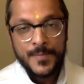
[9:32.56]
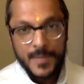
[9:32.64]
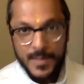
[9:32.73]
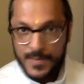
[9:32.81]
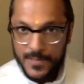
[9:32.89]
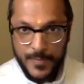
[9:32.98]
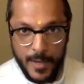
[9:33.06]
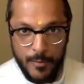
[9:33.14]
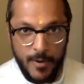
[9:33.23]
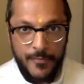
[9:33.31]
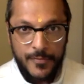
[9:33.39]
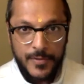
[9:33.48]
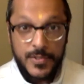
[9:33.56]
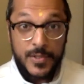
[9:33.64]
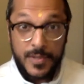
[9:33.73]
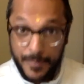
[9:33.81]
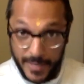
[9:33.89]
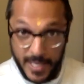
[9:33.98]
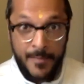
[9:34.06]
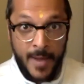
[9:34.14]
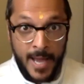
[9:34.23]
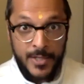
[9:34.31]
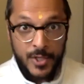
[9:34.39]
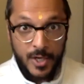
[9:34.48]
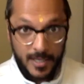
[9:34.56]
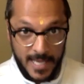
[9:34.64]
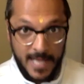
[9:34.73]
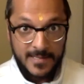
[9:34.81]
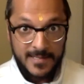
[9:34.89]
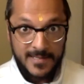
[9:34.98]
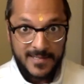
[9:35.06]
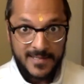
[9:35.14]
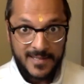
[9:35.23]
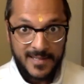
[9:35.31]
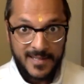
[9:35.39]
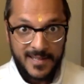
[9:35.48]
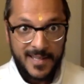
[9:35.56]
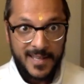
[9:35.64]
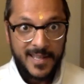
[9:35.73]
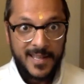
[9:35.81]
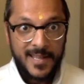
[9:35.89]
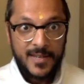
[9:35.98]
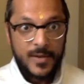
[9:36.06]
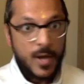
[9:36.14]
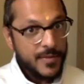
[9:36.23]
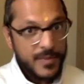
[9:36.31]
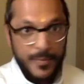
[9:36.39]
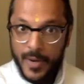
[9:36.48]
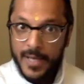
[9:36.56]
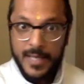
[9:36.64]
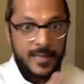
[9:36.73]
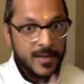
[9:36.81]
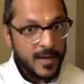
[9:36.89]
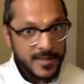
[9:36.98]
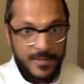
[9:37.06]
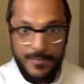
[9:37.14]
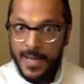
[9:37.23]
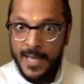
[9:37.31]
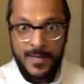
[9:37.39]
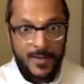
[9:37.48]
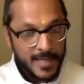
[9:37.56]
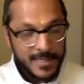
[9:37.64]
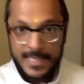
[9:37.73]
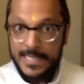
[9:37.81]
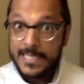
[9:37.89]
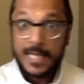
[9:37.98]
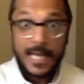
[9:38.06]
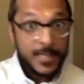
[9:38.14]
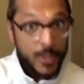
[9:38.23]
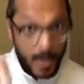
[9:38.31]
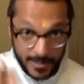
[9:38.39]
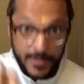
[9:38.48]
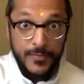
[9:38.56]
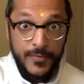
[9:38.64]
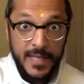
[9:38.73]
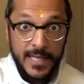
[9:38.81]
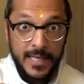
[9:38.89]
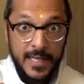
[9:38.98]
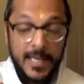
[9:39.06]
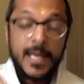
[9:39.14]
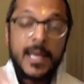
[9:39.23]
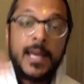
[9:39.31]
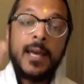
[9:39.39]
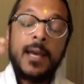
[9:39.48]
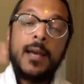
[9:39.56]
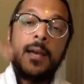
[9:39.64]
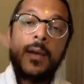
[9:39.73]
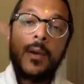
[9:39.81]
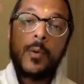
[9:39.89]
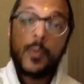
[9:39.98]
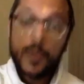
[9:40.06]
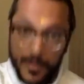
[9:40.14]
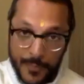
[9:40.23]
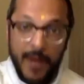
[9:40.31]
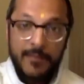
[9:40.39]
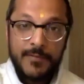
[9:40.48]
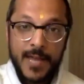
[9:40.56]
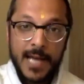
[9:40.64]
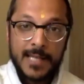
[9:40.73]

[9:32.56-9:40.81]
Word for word: This is my reference to the BMI chart, yes? Not the body, not the mind, not the intellect, not the V. We're above that.